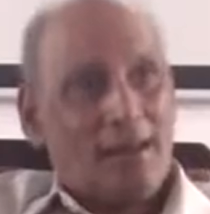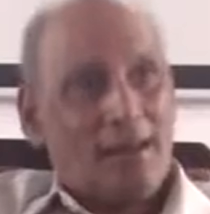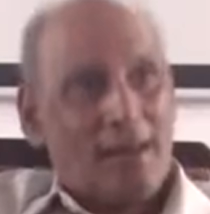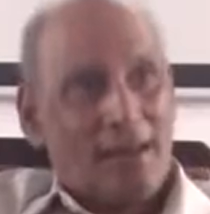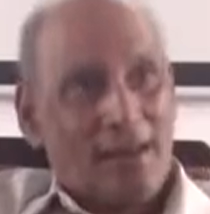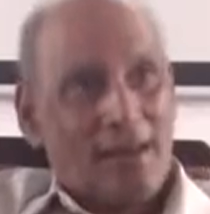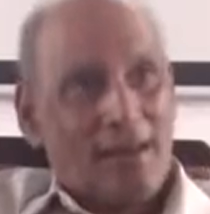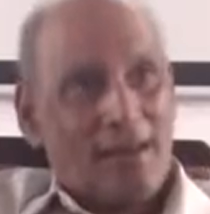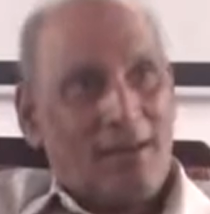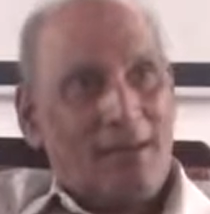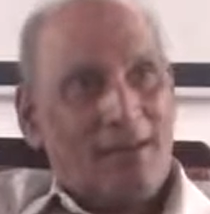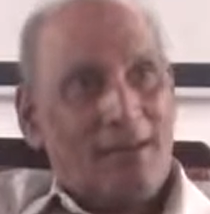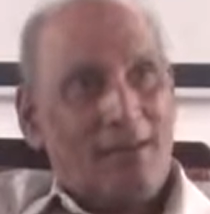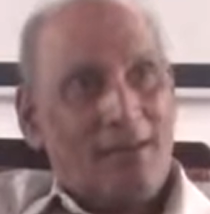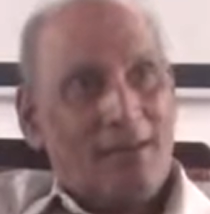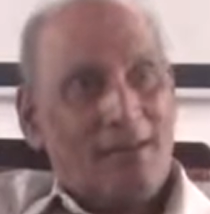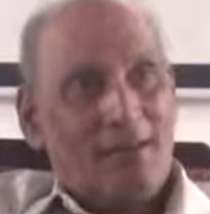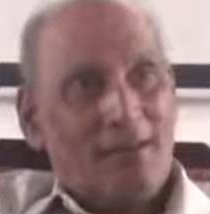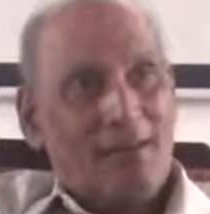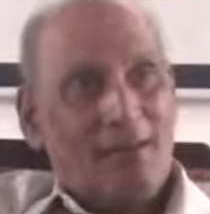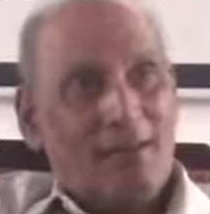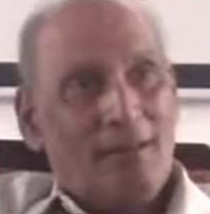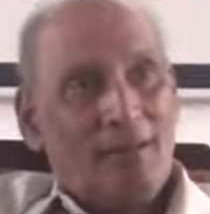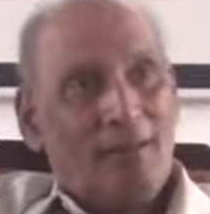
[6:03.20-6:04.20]

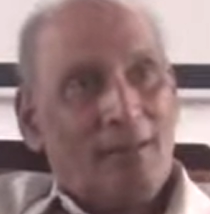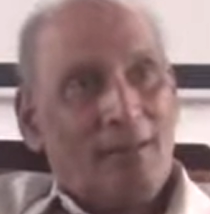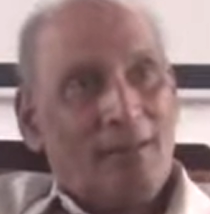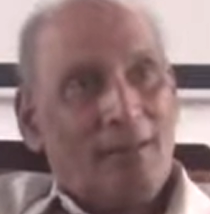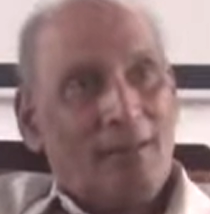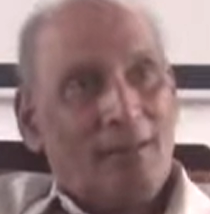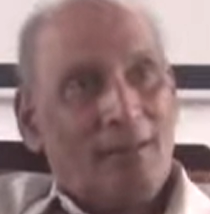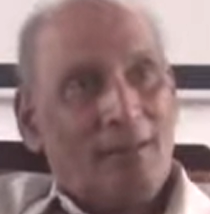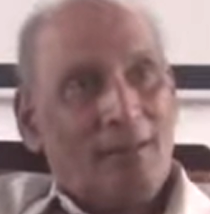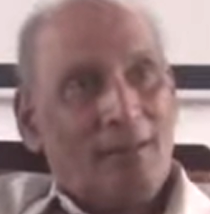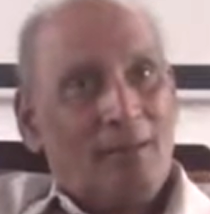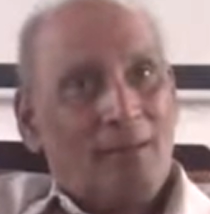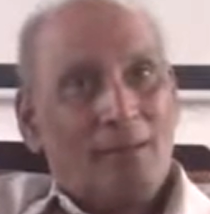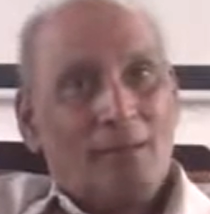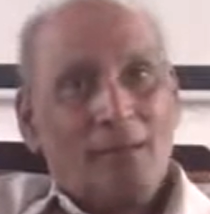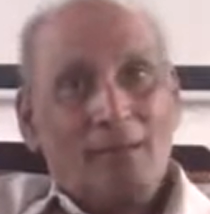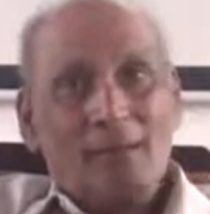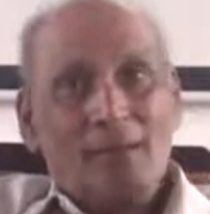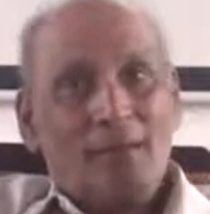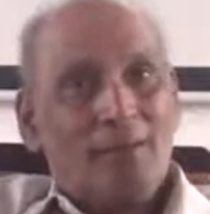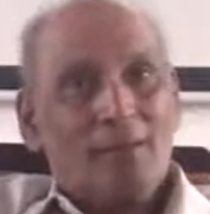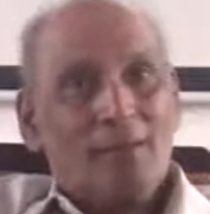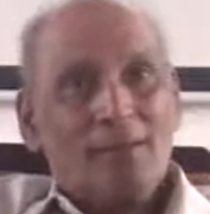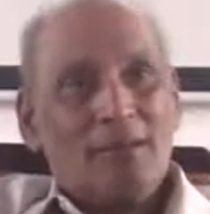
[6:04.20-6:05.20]
hand,
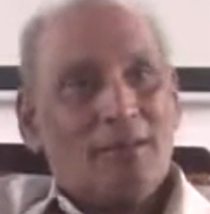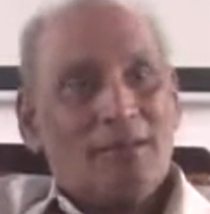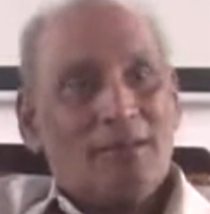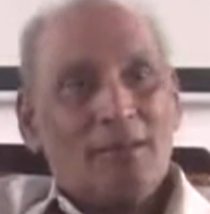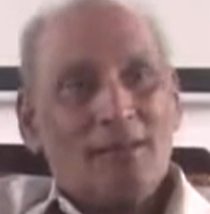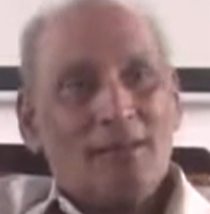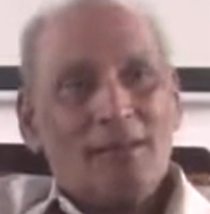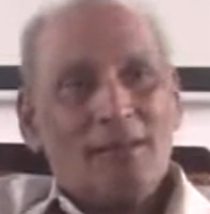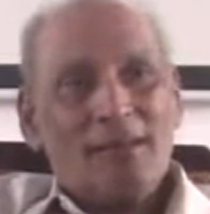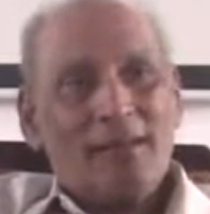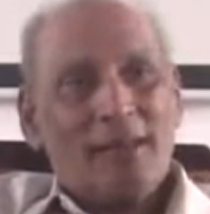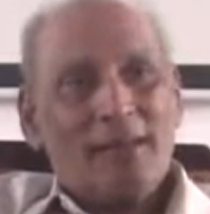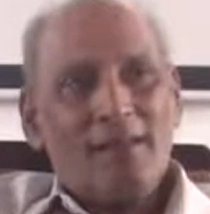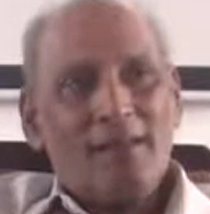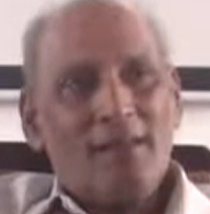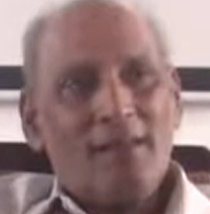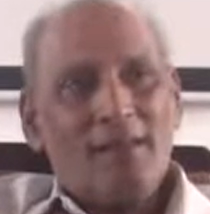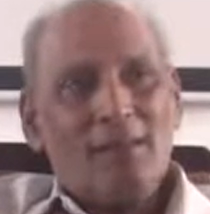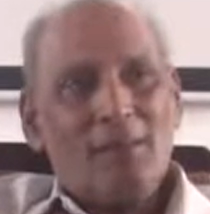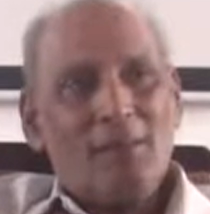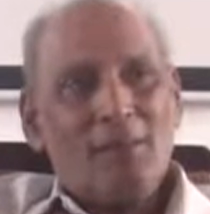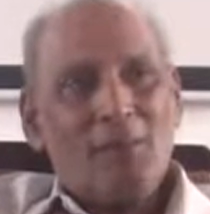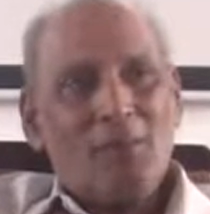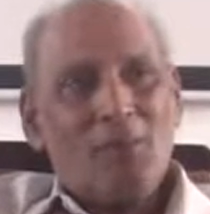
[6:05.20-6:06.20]
yesterday
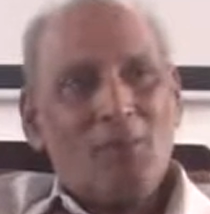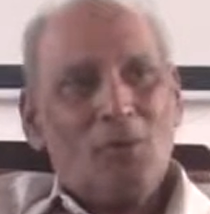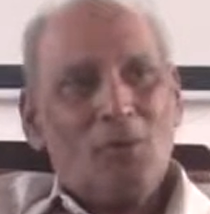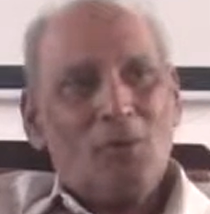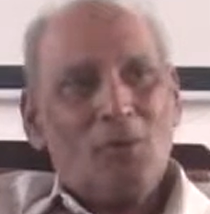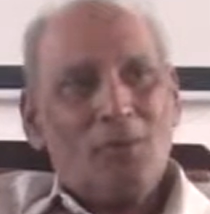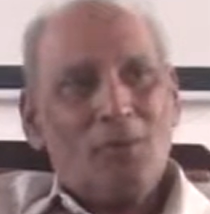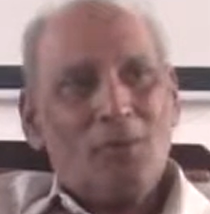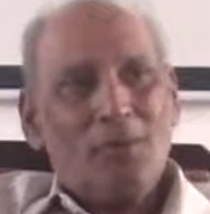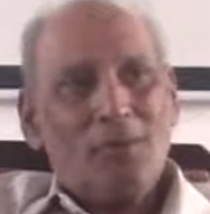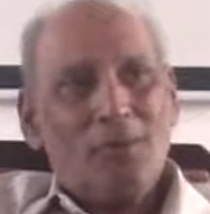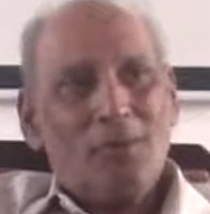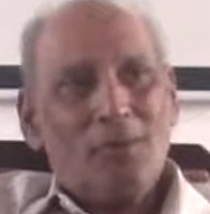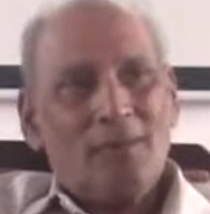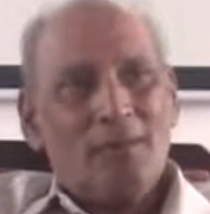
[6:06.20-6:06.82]
doesn't move.